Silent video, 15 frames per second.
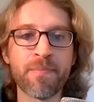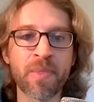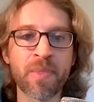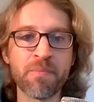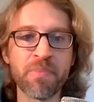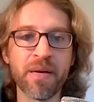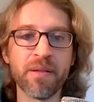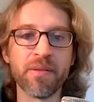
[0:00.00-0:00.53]

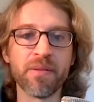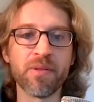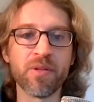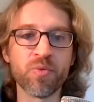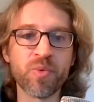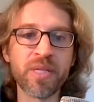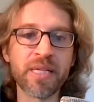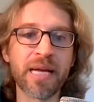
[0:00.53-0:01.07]
But
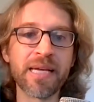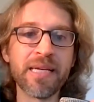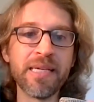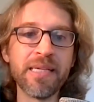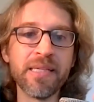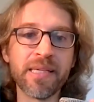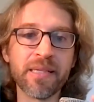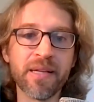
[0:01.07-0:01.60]
there's really a
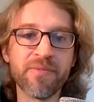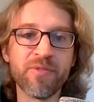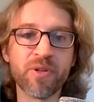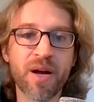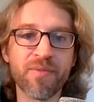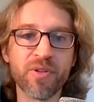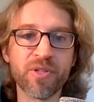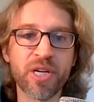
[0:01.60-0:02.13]
healing level
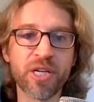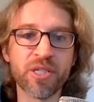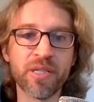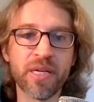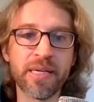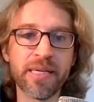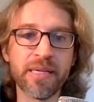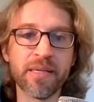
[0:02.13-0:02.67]

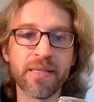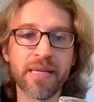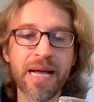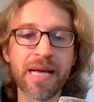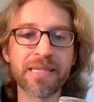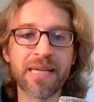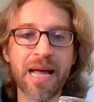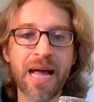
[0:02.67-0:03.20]
conversation that
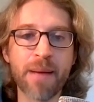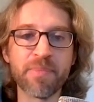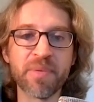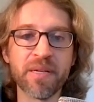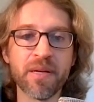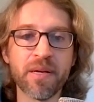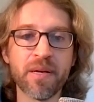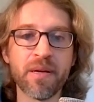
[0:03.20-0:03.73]
has to
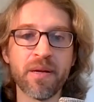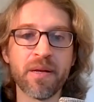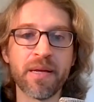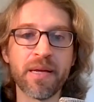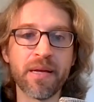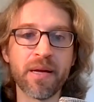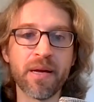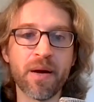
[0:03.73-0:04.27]
happen
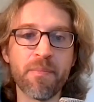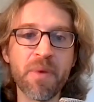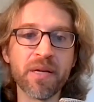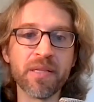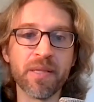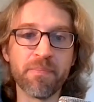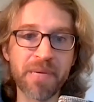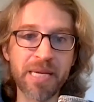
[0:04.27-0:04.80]

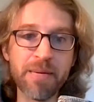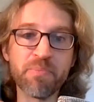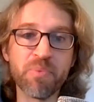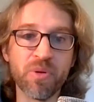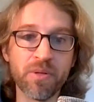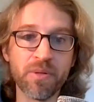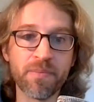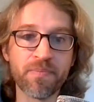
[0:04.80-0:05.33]
among the
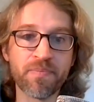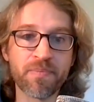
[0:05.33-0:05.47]
people.